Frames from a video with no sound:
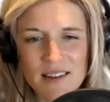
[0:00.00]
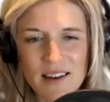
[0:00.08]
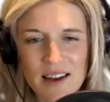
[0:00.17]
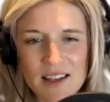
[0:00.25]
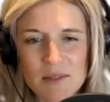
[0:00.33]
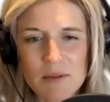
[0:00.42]

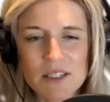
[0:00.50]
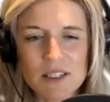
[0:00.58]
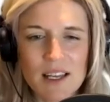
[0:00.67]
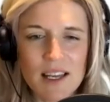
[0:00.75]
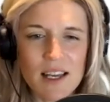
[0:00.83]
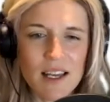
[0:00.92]

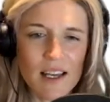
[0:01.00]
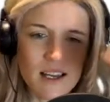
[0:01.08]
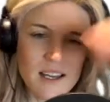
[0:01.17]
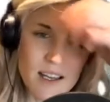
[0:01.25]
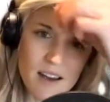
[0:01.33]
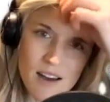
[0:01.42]

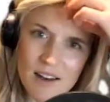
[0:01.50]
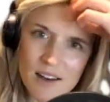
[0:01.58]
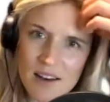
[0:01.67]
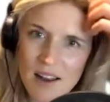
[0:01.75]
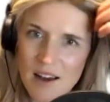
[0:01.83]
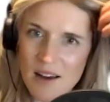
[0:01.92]
especially
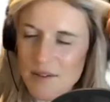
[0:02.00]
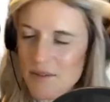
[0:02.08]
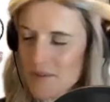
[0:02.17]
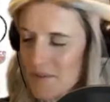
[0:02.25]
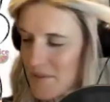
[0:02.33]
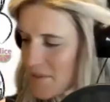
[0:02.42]
on
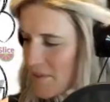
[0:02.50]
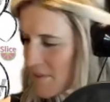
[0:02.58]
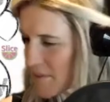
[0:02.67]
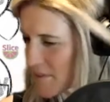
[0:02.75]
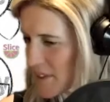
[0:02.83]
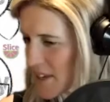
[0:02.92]

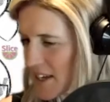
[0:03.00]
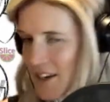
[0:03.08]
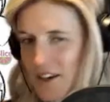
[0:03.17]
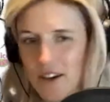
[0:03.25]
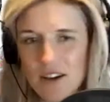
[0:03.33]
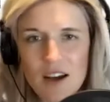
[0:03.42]
in a
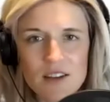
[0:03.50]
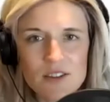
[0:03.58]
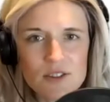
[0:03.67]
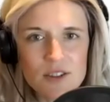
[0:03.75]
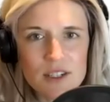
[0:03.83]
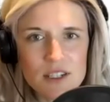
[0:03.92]
new
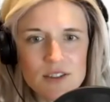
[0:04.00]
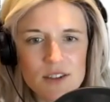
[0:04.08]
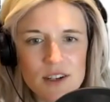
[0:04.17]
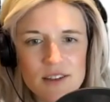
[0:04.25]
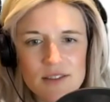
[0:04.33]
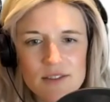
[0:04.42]
country,
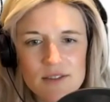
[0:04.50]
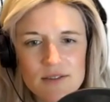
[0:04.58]
trying to